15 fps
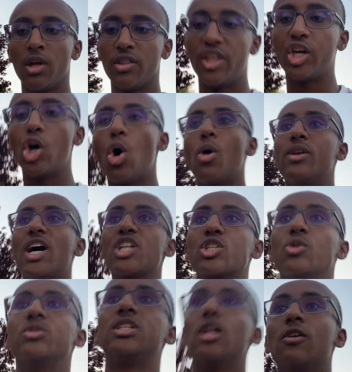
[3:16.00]
They go on
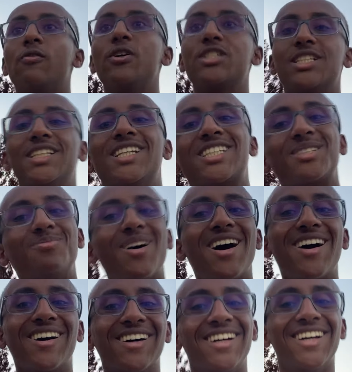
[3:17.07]
national television and
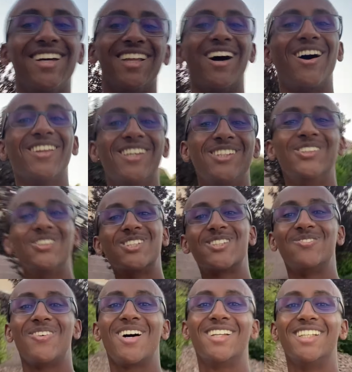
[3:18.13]
smile. All they do is
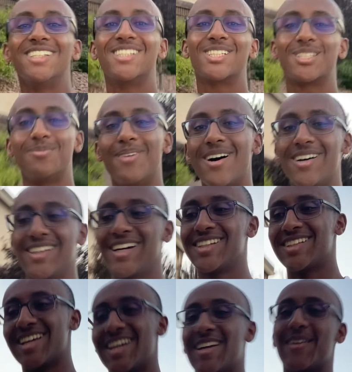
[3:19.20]
smile. They just smile
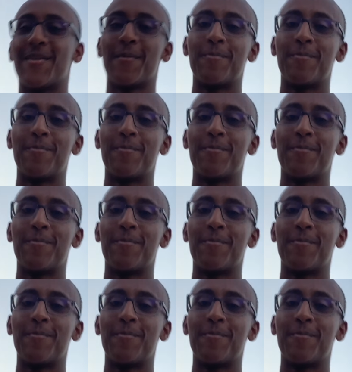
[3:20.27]
like that.